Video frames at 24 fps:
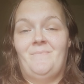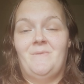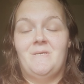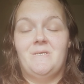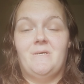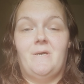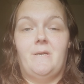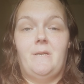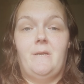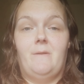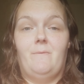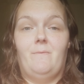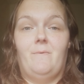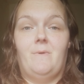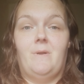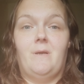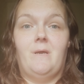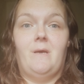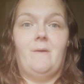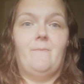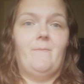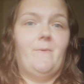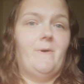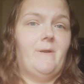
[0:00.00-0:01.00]
I didn't want to
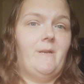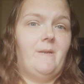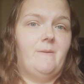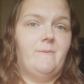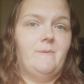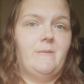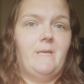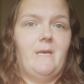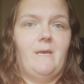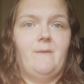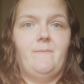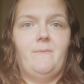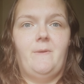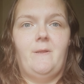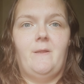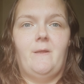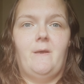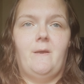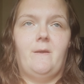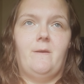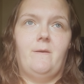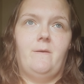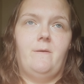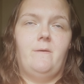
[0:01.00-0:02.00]
come on every day and be
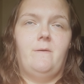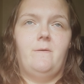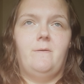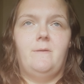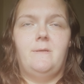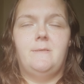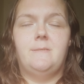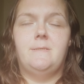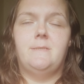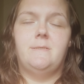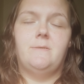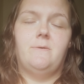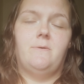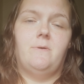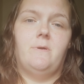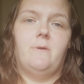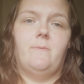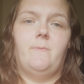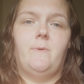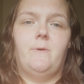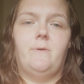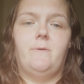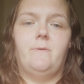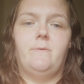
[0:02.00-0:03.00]
like, oh, this is
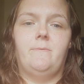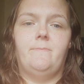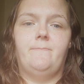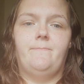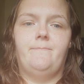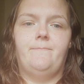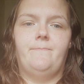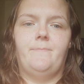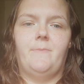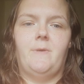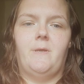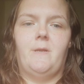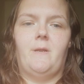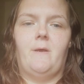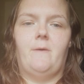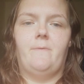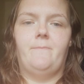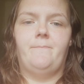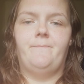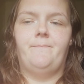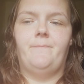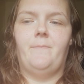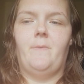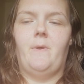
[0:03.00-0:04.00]
horrible, you know.